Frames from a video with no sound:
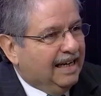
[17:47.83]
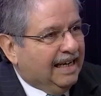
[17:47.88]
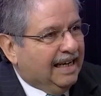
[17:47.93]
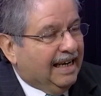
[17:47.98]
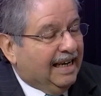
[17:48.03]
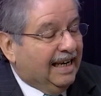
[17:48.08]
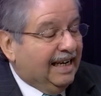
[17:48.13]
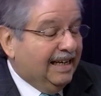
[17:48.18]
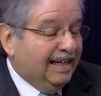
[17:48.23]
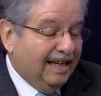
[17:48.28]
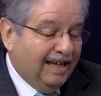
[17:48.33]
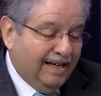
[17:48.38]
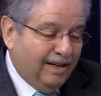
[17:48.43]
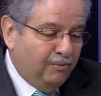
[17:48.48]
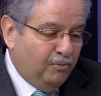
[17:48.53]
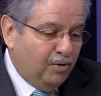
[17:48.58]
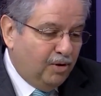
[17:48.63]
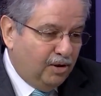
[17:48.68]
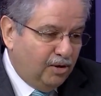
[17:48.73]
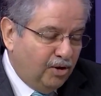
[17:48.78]
And
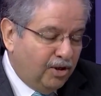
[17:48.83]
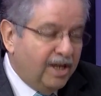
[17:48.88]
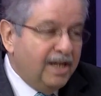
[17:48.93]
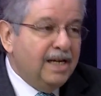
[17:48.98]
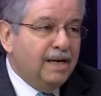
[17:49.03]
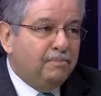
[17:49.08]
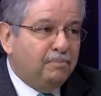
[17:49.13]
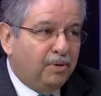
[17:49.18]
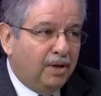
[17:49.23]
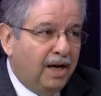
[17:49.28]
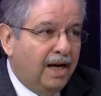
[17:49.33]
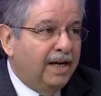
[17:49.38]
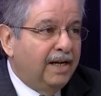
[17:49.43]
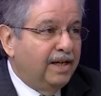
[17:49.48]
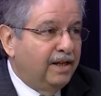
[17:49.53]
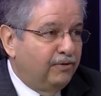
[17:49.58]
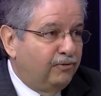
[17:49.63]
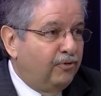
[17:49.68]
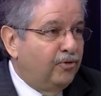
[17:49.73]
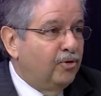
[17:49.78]
we're looking at planning
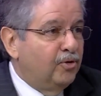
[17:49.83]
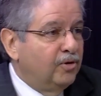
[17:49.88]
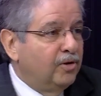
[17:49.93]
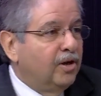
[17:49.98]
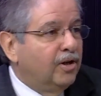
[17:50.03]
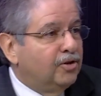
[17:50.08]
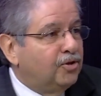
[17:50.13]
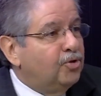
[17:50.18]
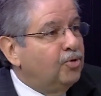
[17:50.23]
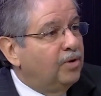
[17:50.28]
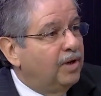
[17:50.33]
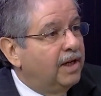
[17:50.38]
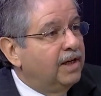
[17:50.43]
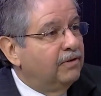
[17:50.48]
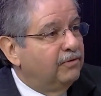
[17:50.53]
it for a 2-day event.